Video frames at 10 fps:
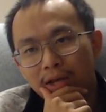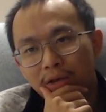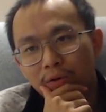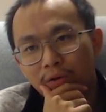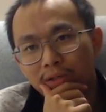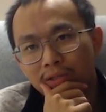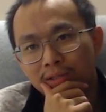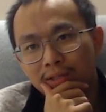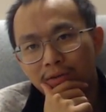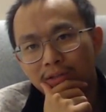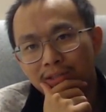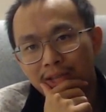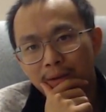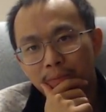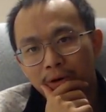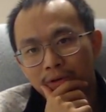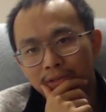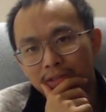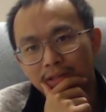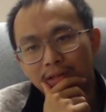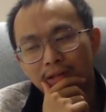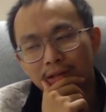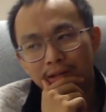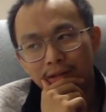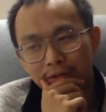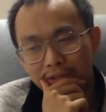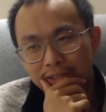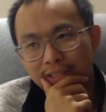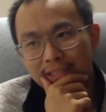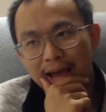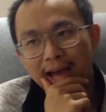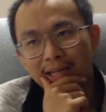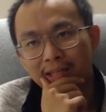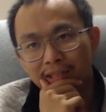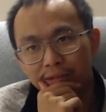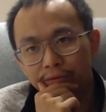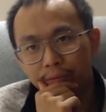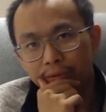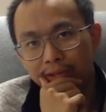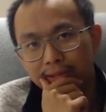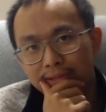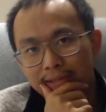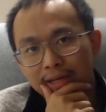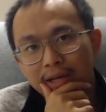you're still the same person. You're just sad in a different place.